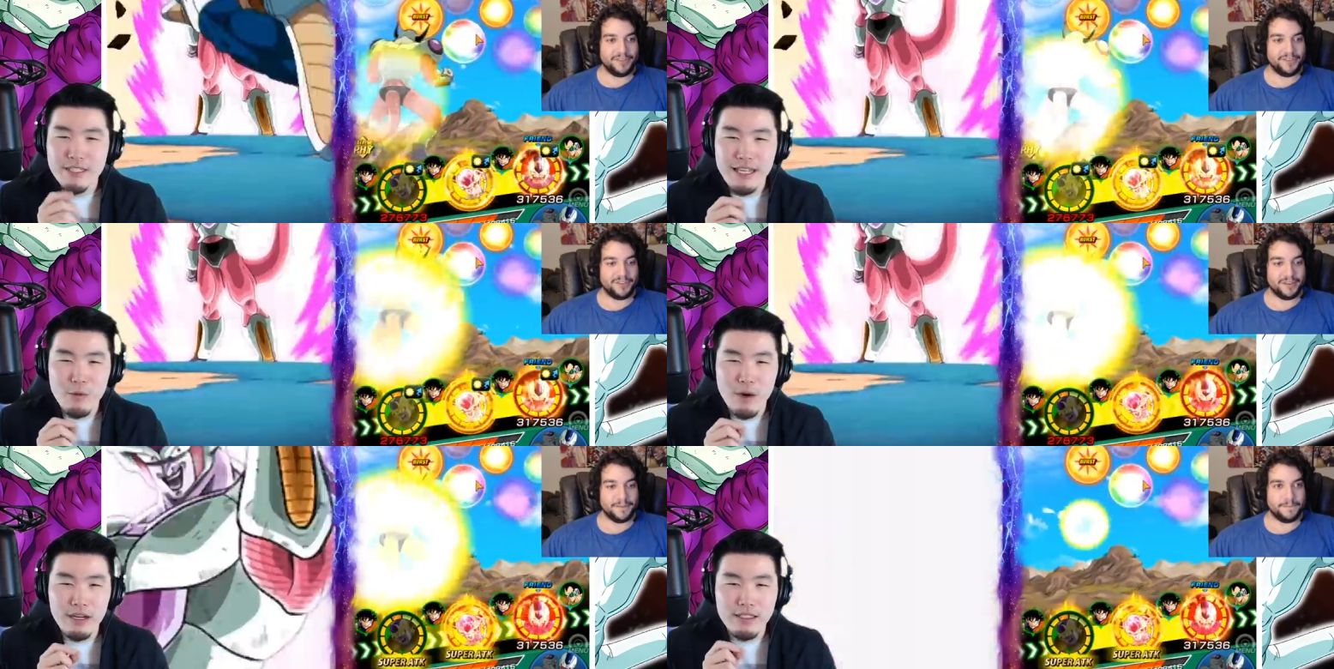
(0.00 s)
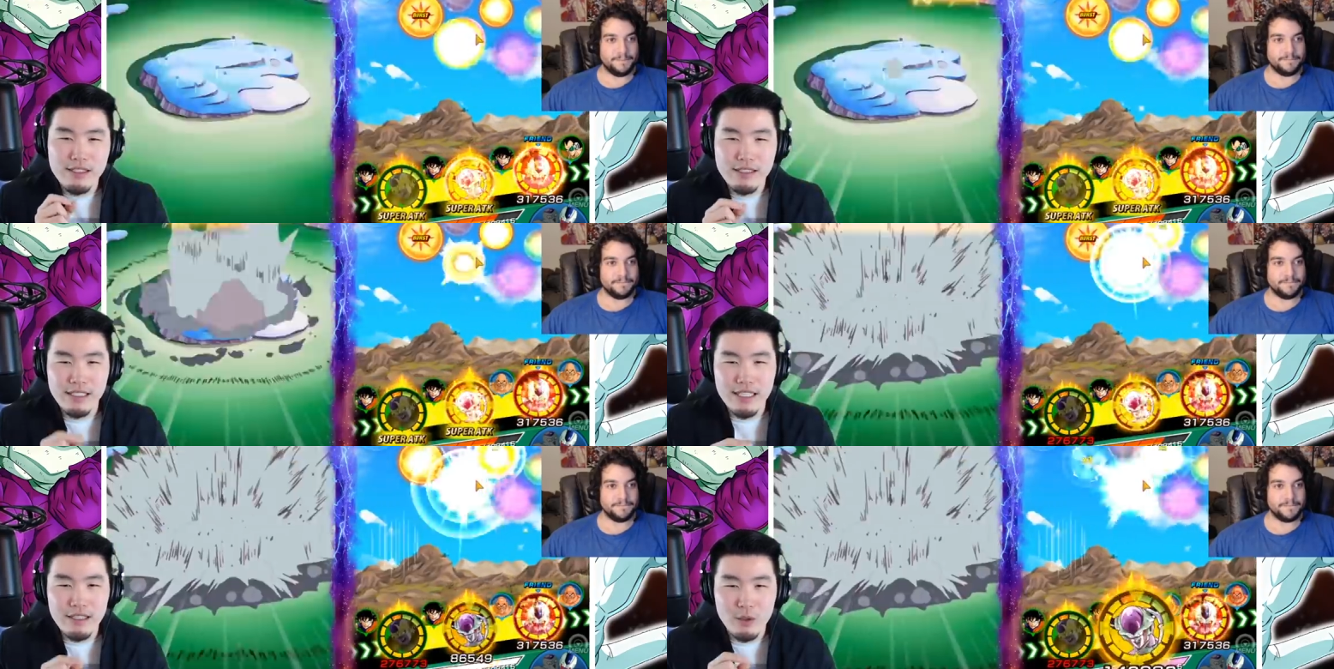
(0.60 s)
Speaker 1: as I want to
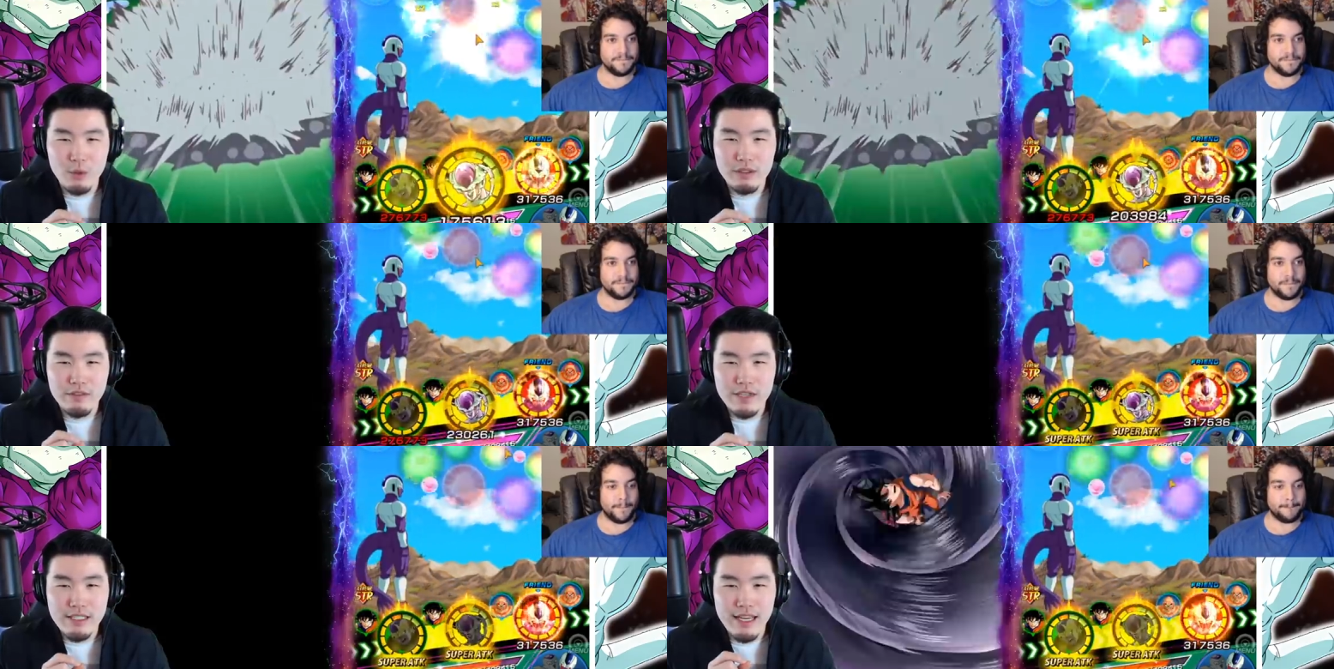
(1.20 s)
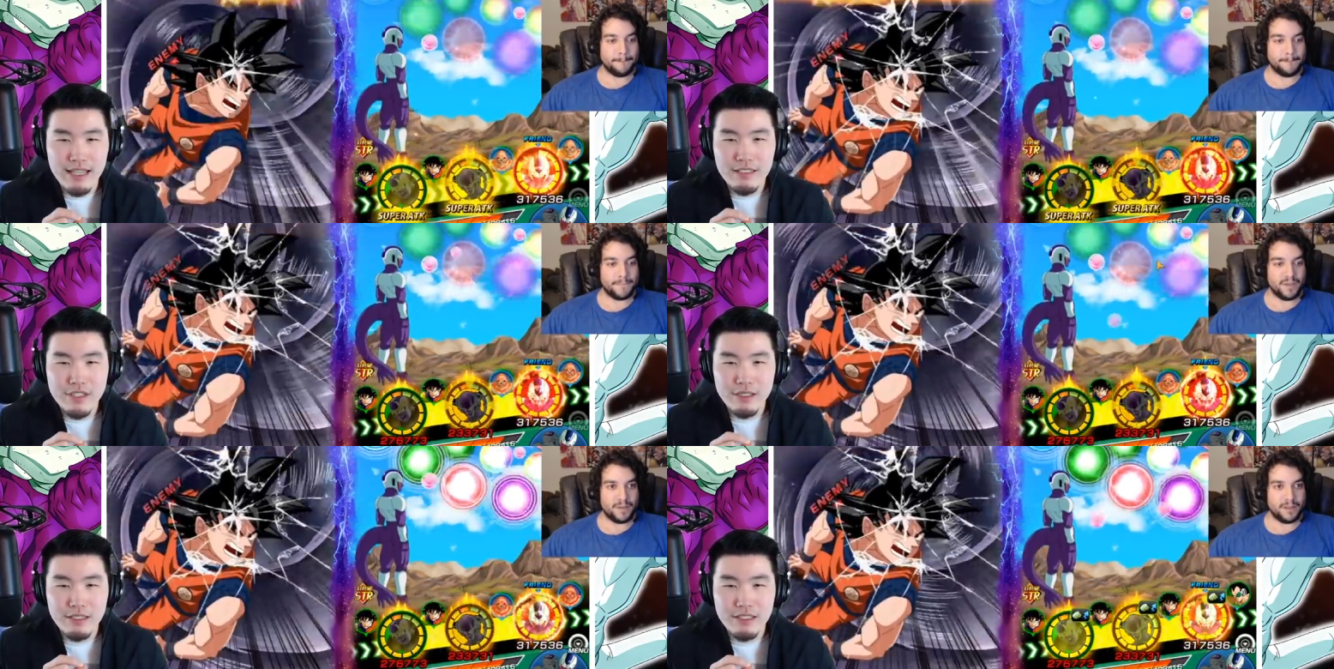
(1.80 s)
see the Golden Frieza active
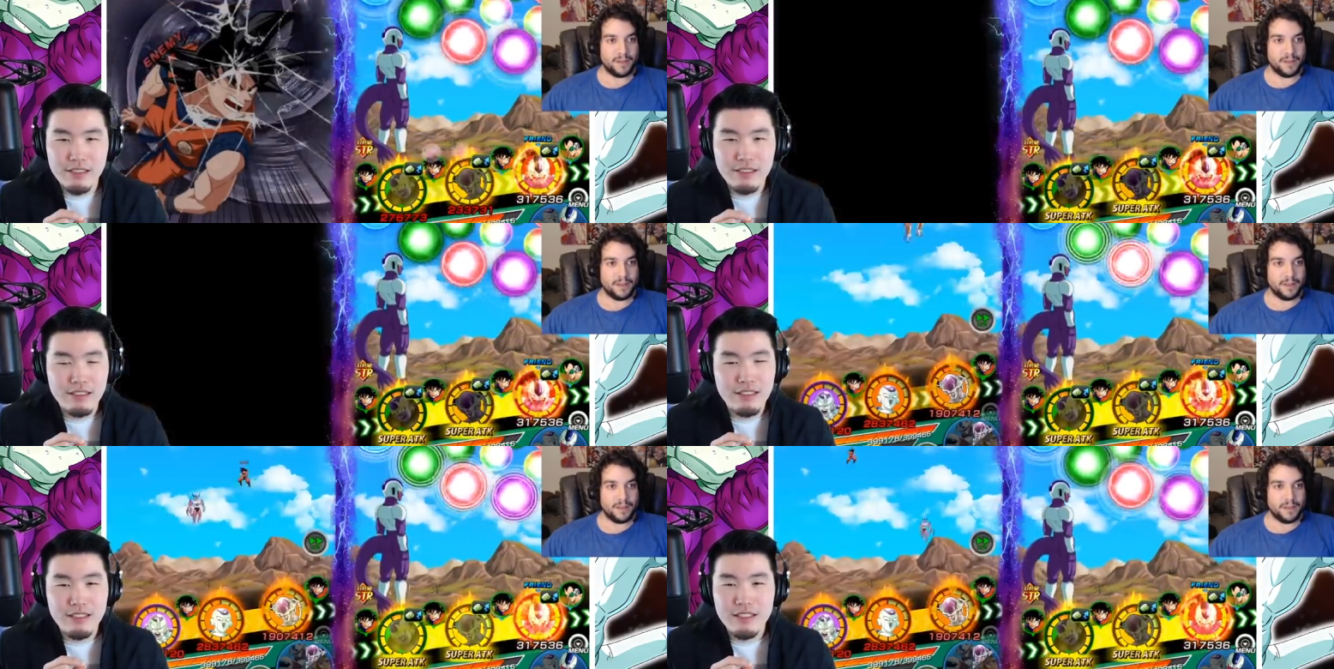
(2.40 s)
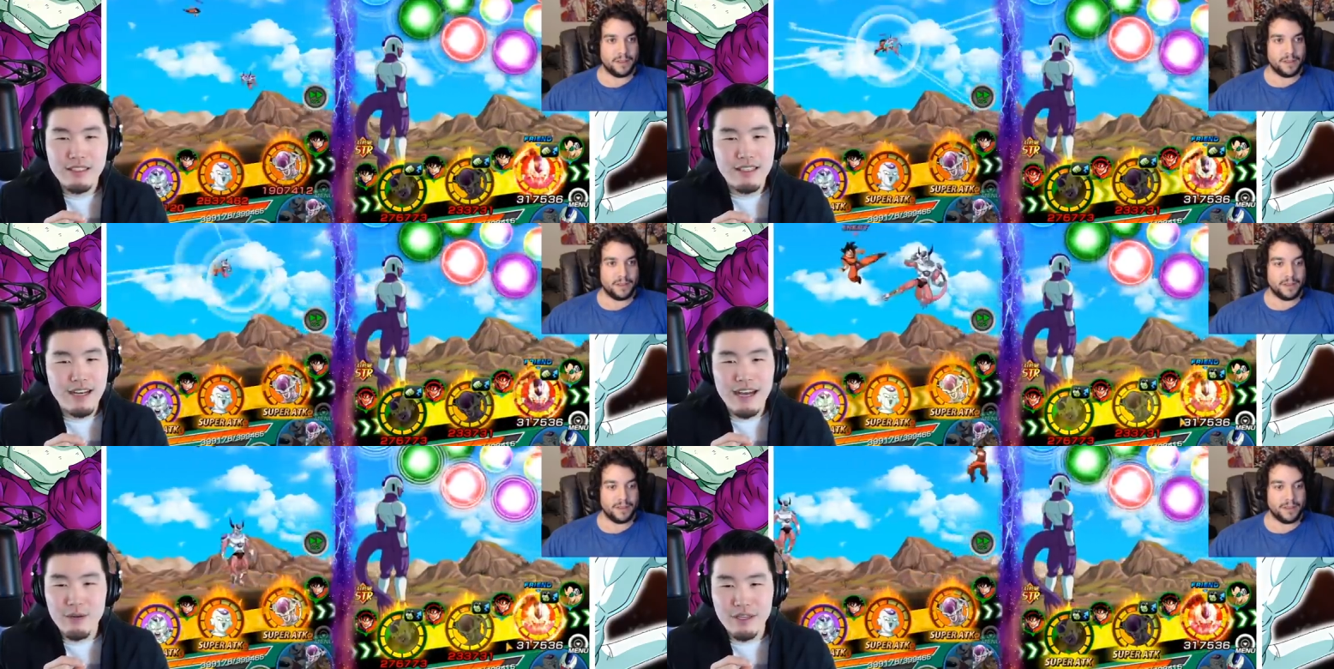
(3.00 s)
skill here.
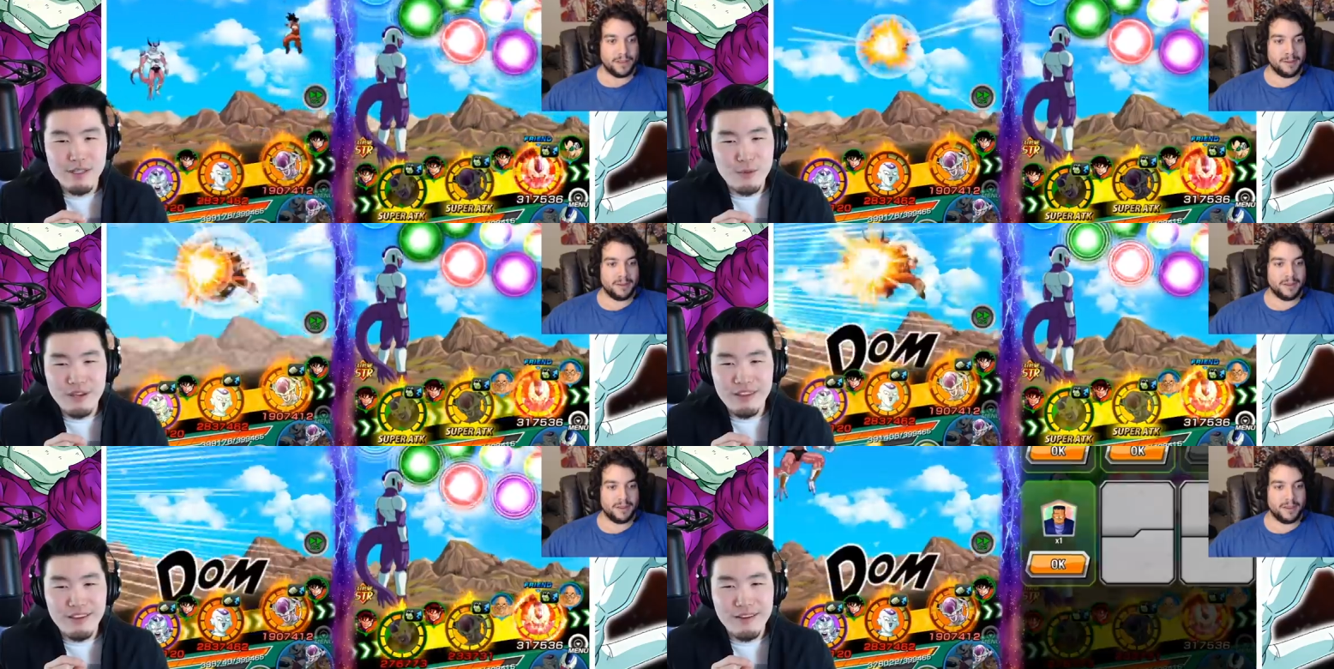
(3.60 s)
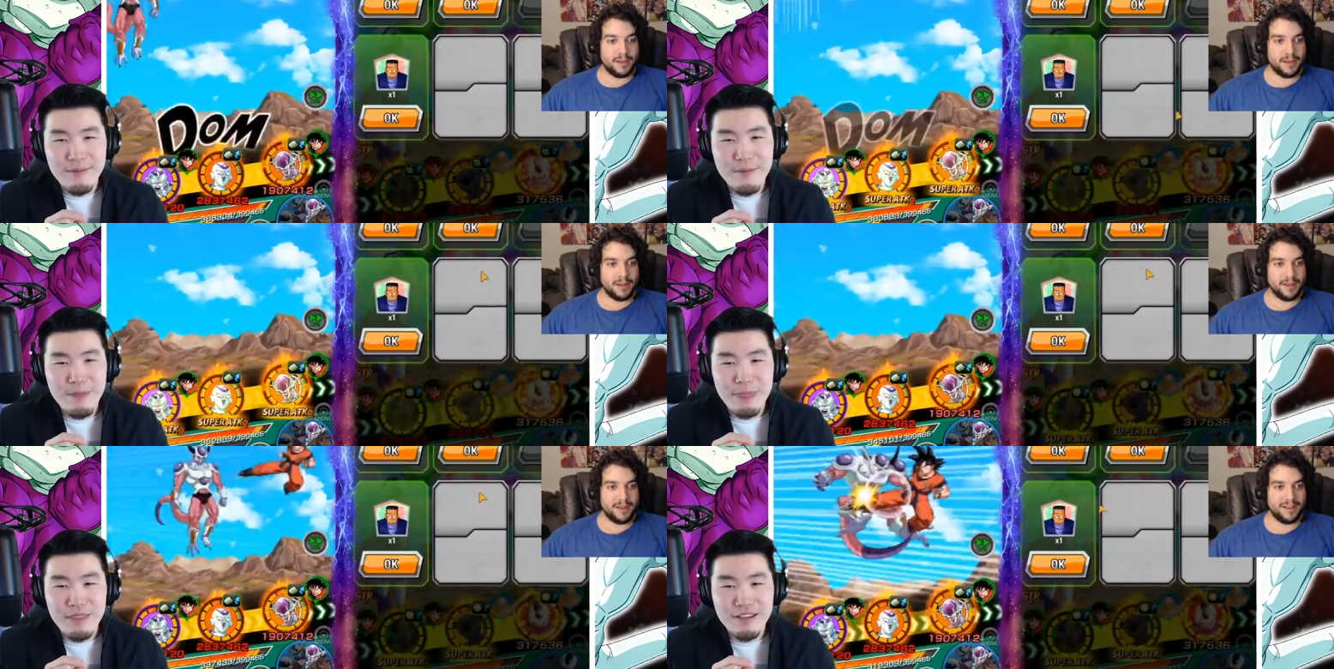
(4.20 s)
I don't think it's worth it.
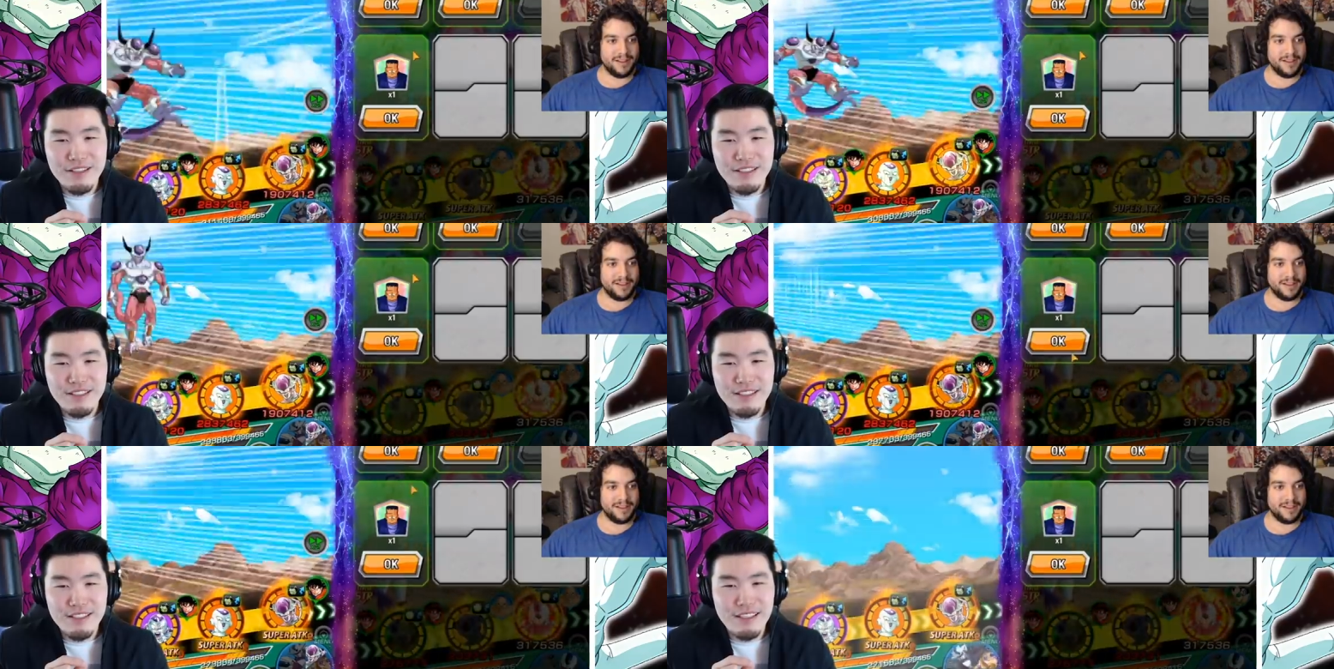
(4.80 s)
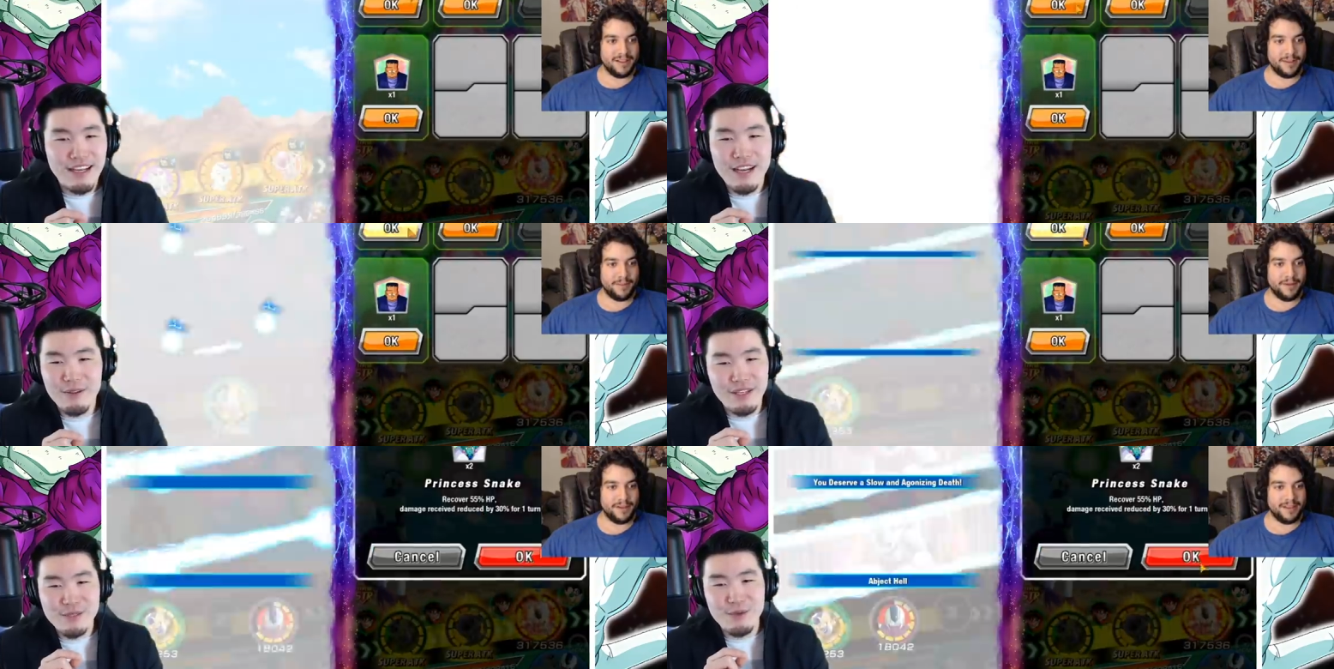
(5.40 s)
I don't
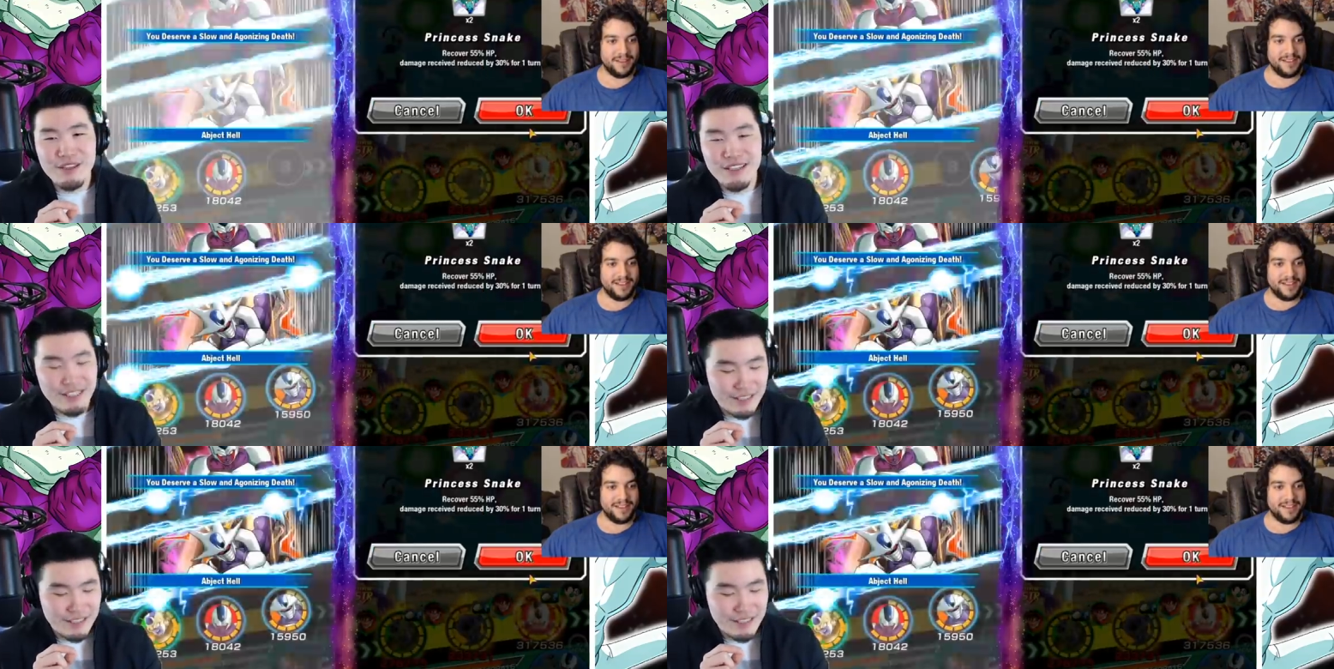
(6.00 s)
think it's worth it.